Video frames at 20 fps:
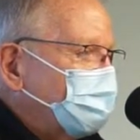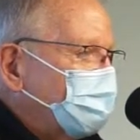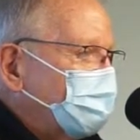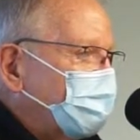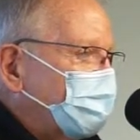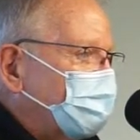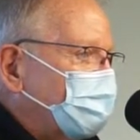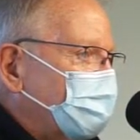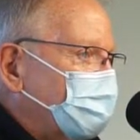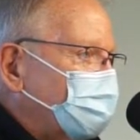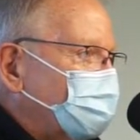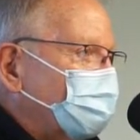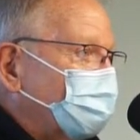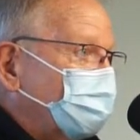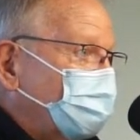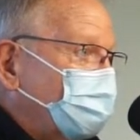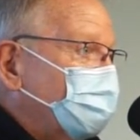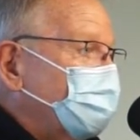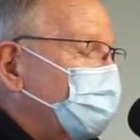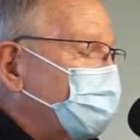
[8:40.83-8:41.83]
We've got initial
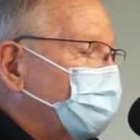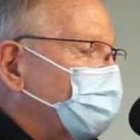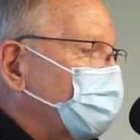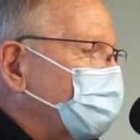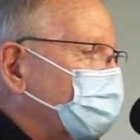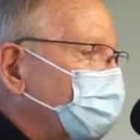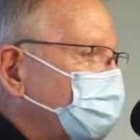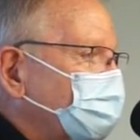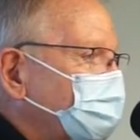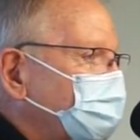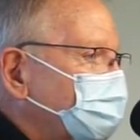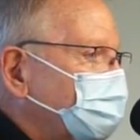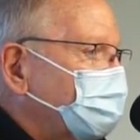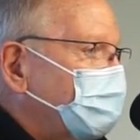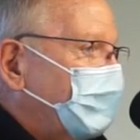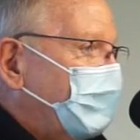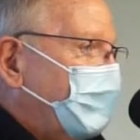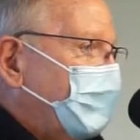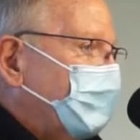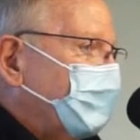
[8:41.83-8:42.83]
200 doses,
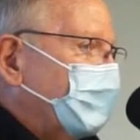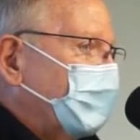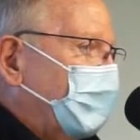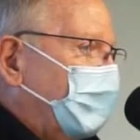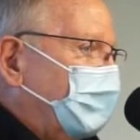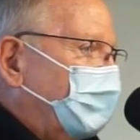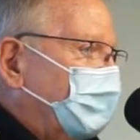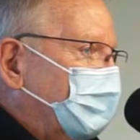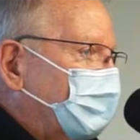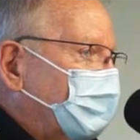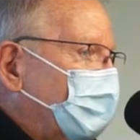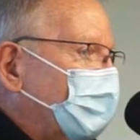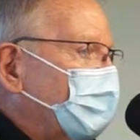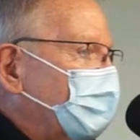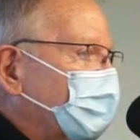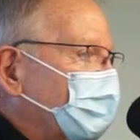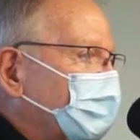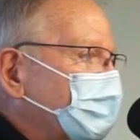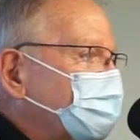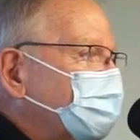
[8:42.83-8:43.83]
and then we'll
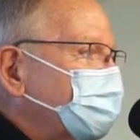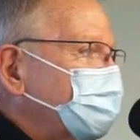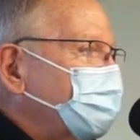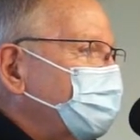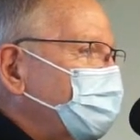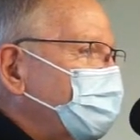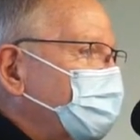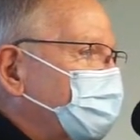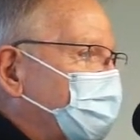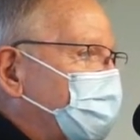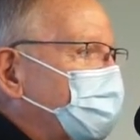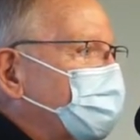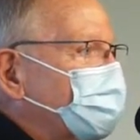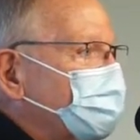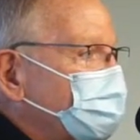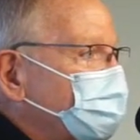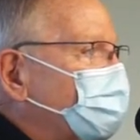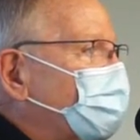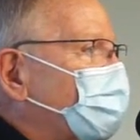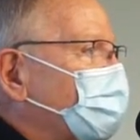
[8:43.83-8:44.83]
be receiving
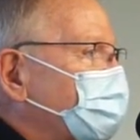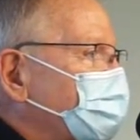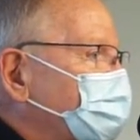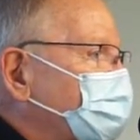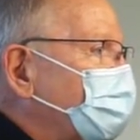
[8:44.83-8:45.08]
120